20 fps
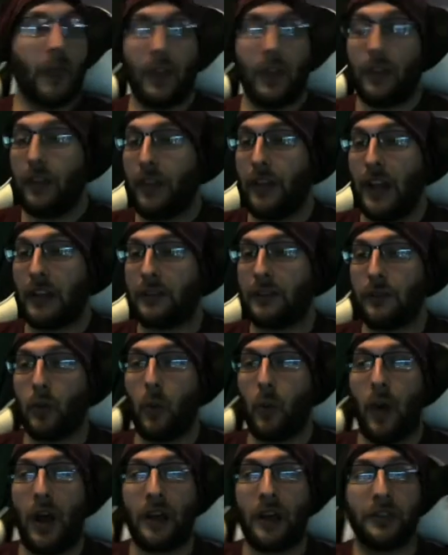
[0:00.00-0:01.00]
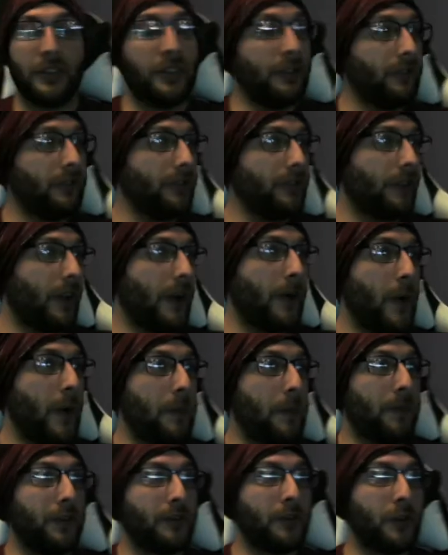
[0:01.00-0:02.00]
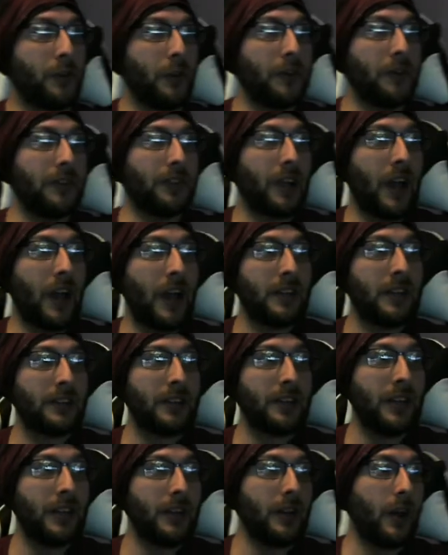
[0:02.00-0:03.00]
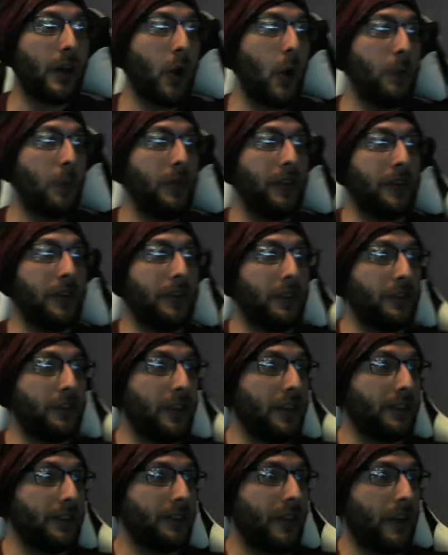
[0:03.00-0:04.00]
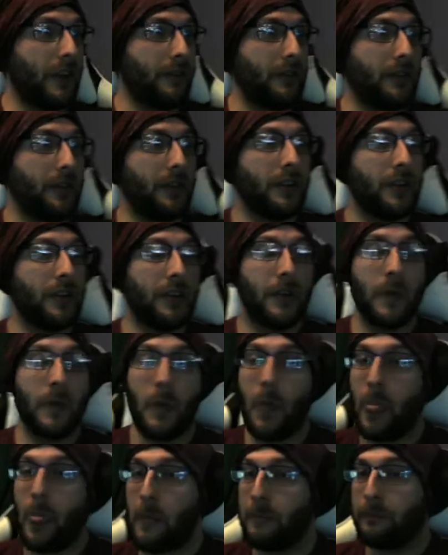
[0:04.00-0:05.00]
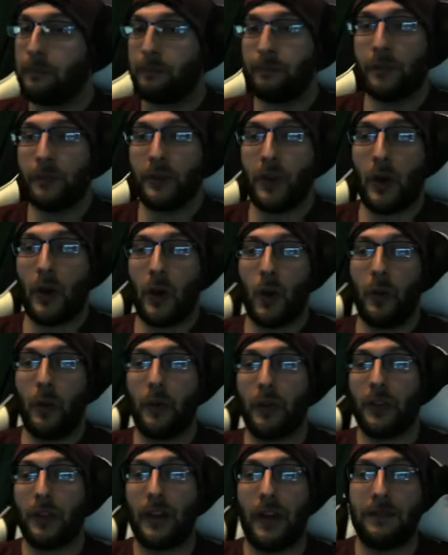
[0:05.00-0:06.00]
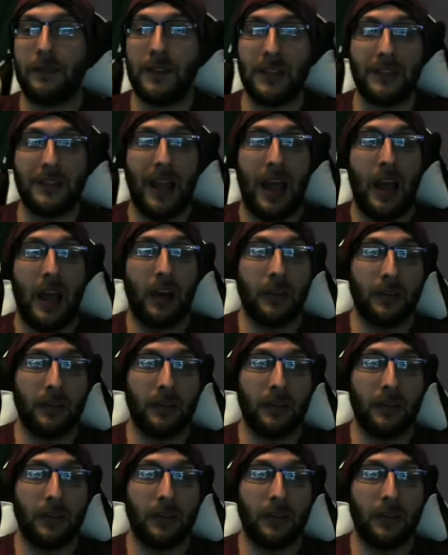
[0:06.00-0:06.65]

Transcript: Thanks for watching. I hope you enjoyed the content. I hope you get the gist of it. So, Lefty's out.